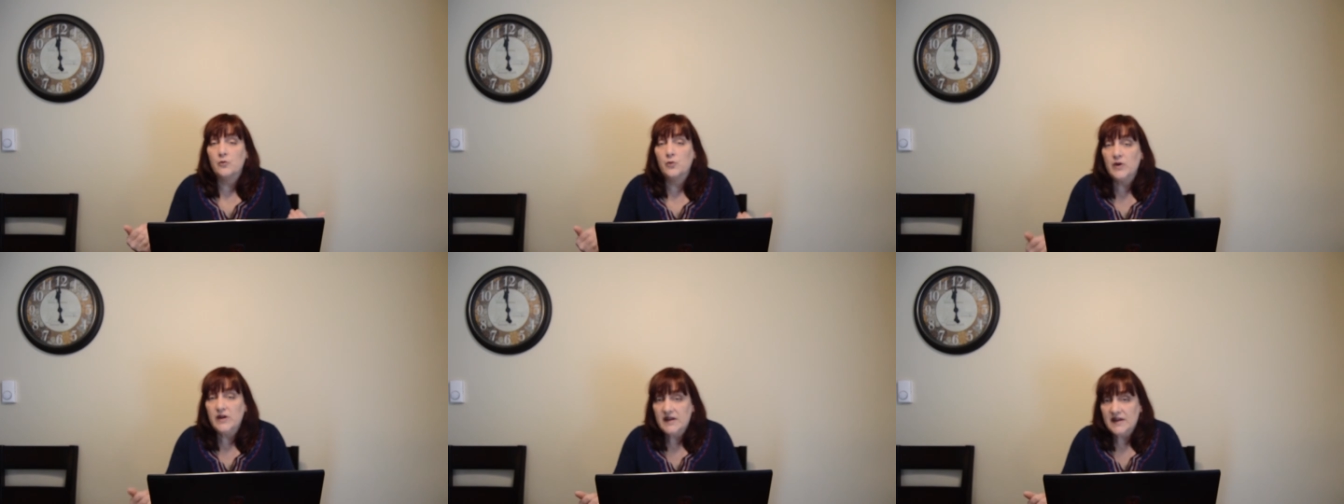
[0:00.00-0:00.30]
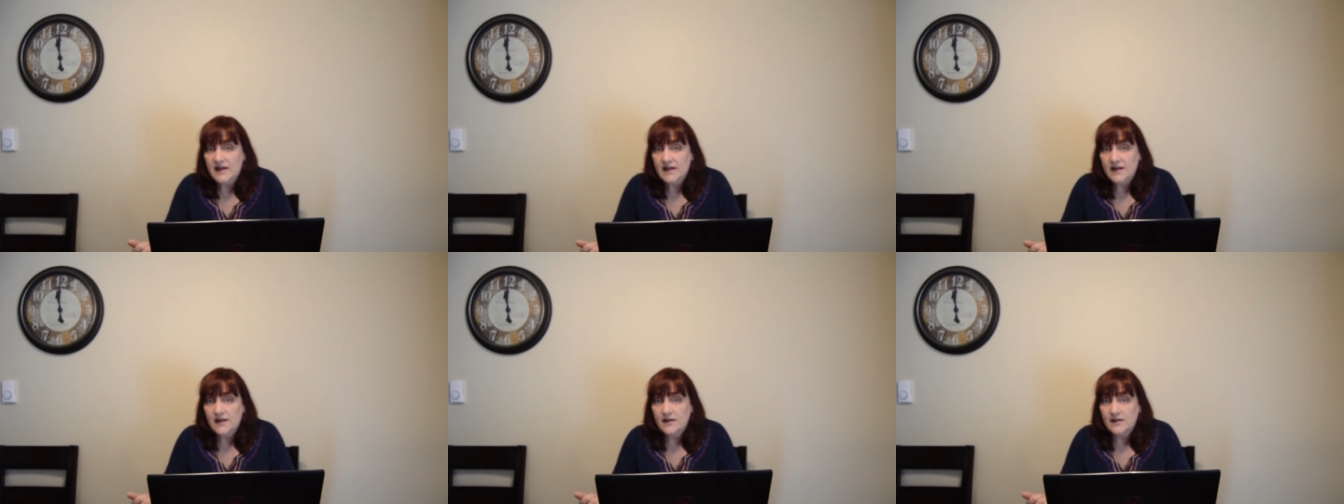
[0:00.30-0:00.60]

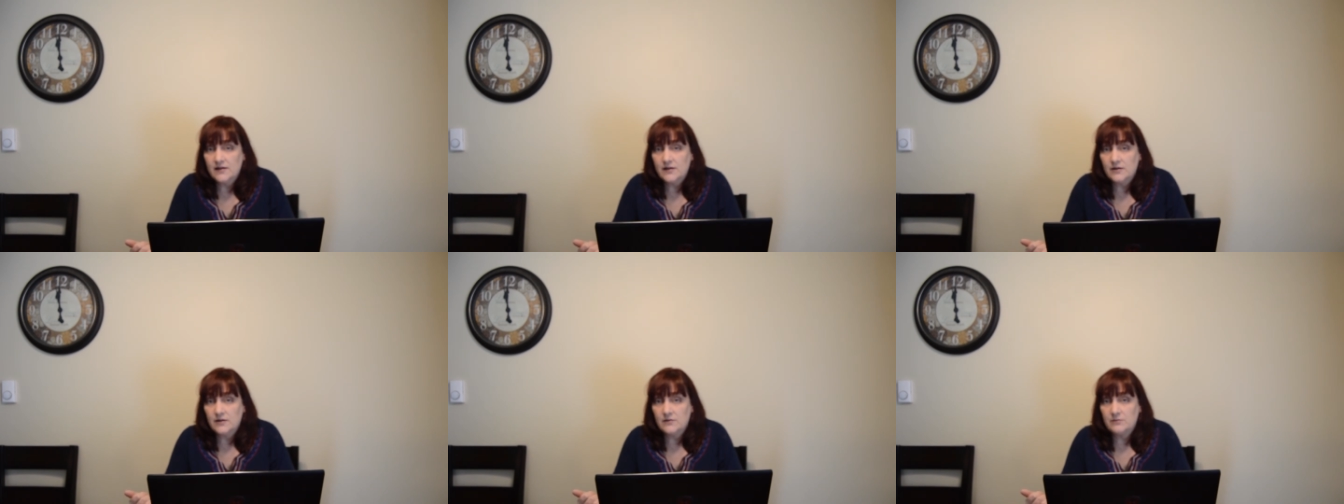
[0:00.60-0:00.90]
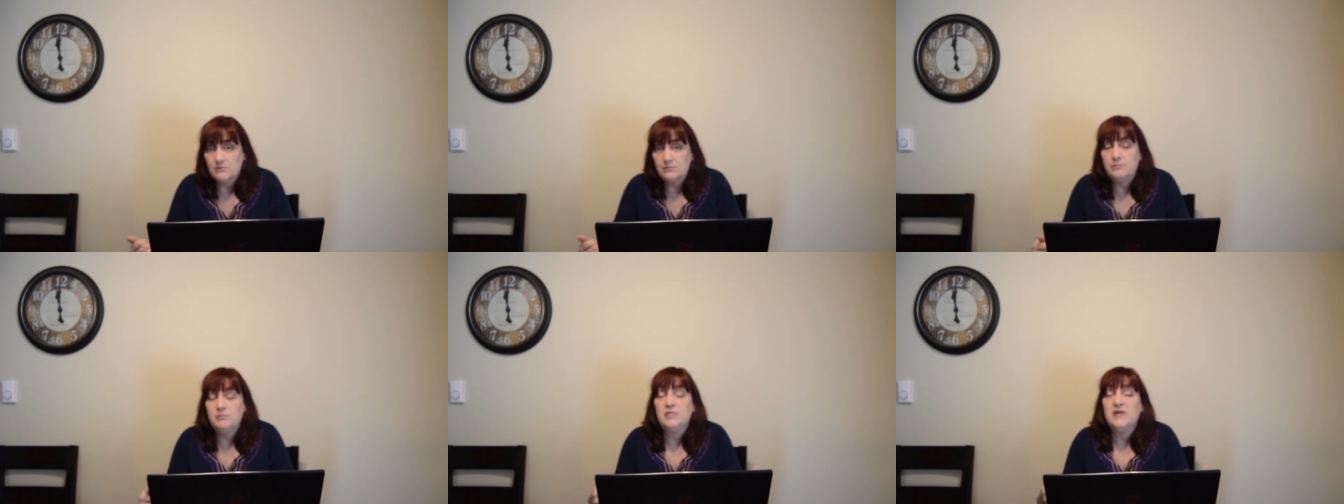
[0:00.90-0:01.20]
we
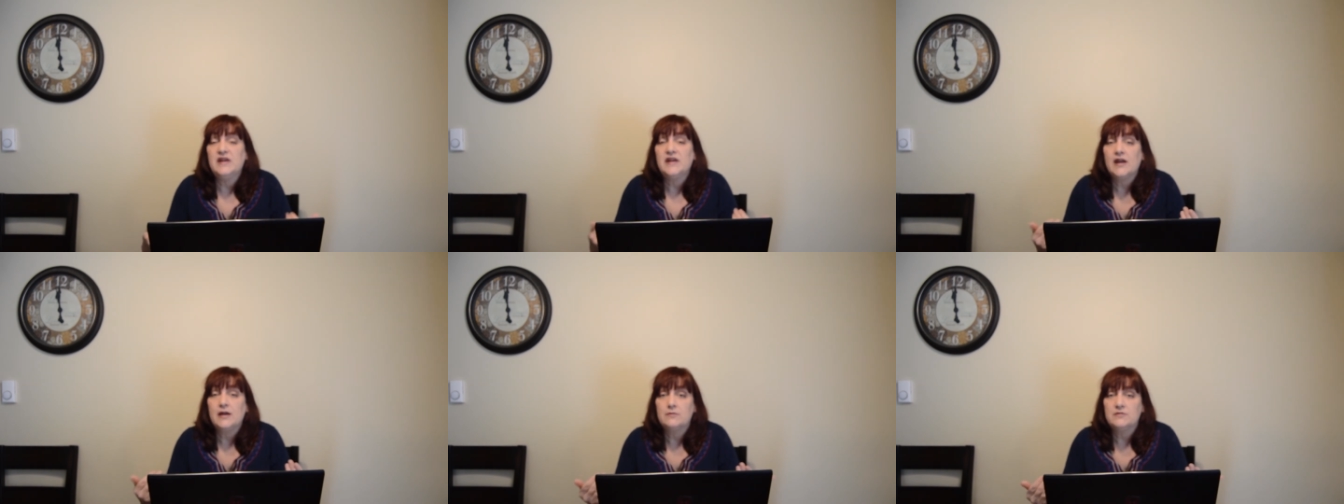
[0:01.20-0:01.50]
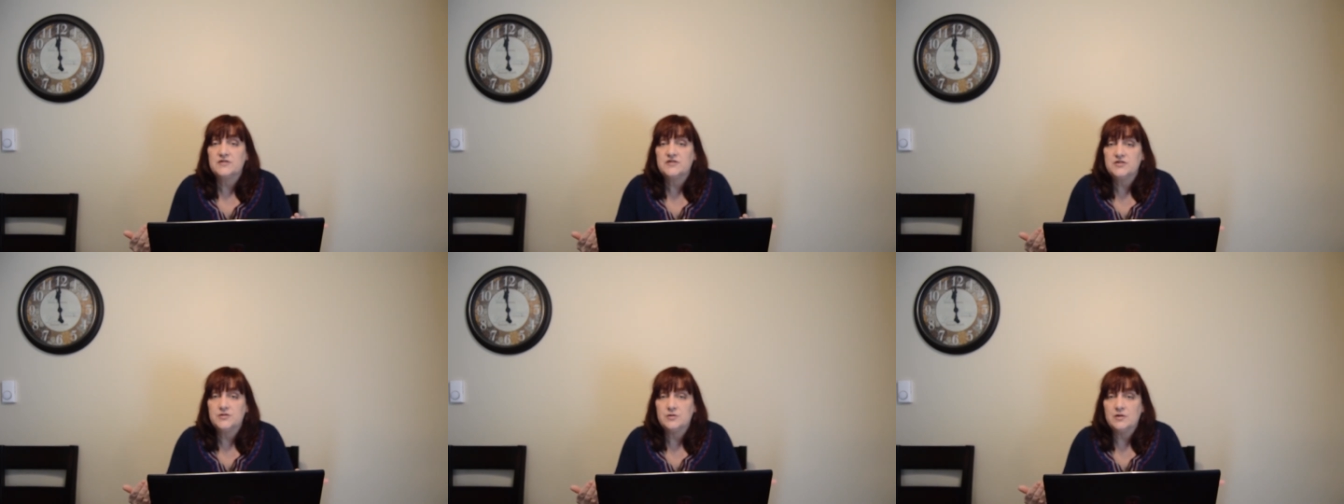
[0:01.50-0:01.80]
being
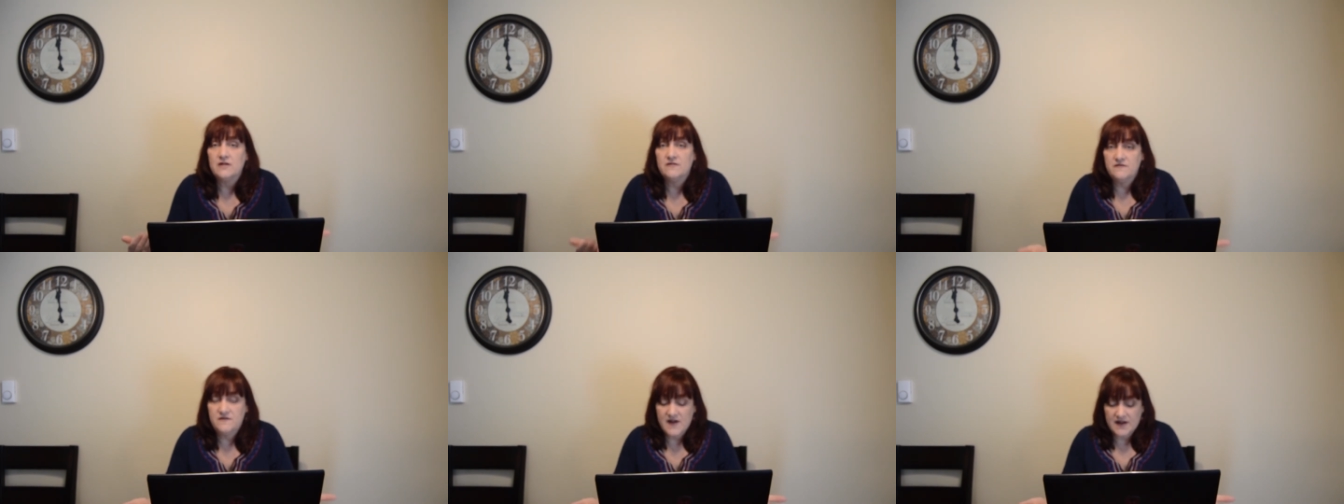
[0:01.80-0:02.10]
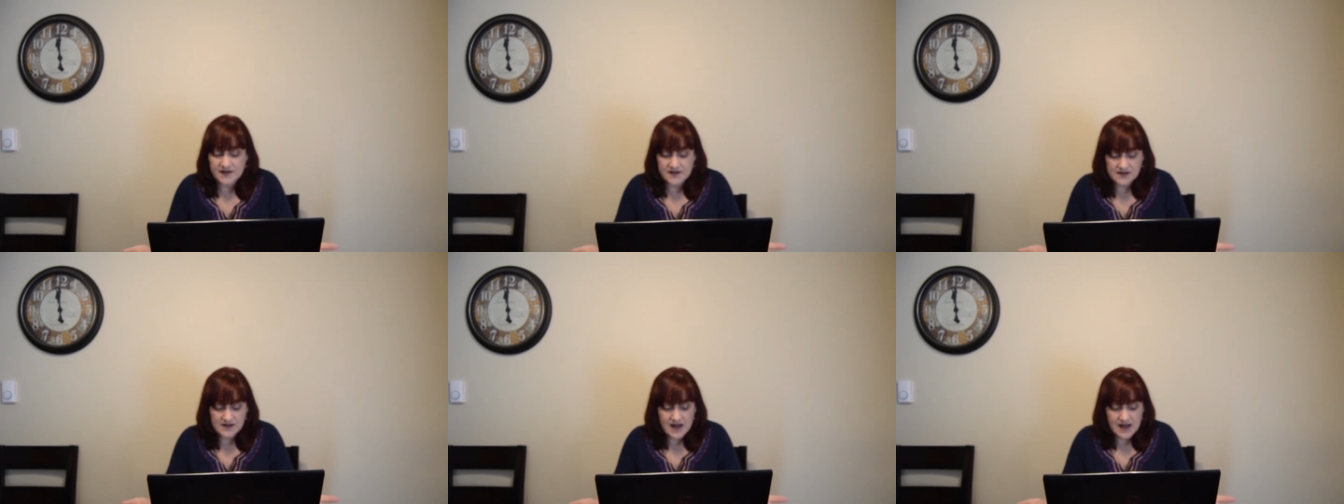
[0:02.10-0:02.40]
able to
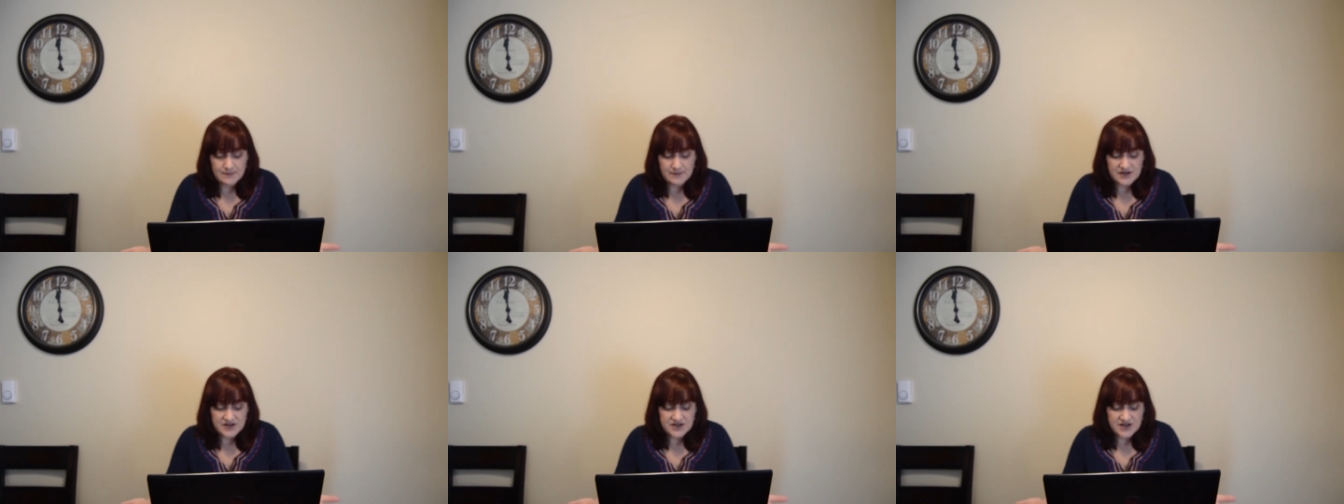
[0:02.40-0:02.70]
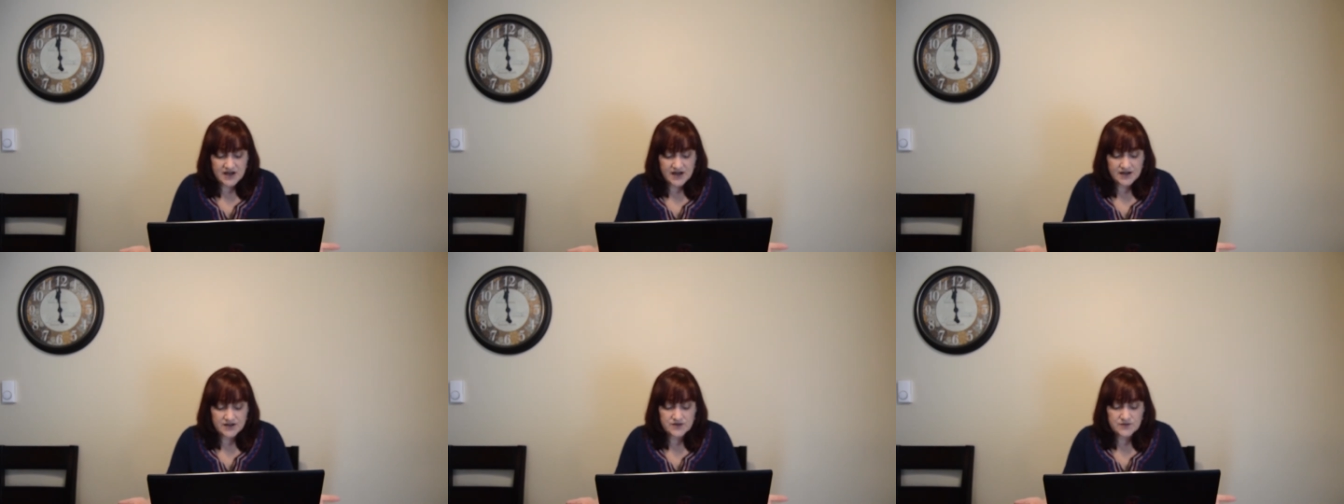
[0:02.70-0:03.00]
affect climate
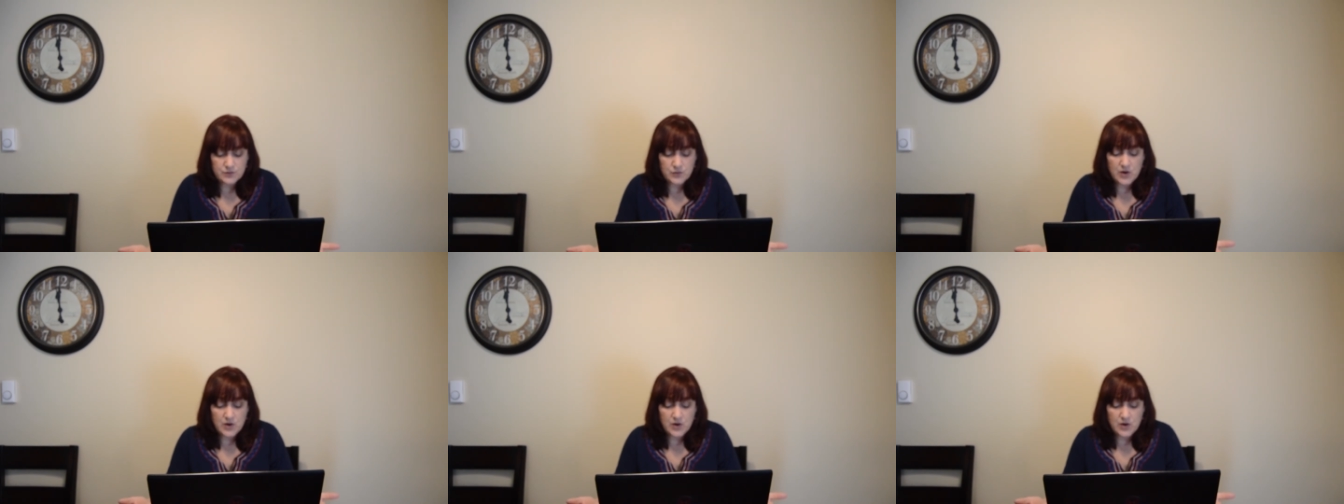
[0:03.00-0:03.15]
change?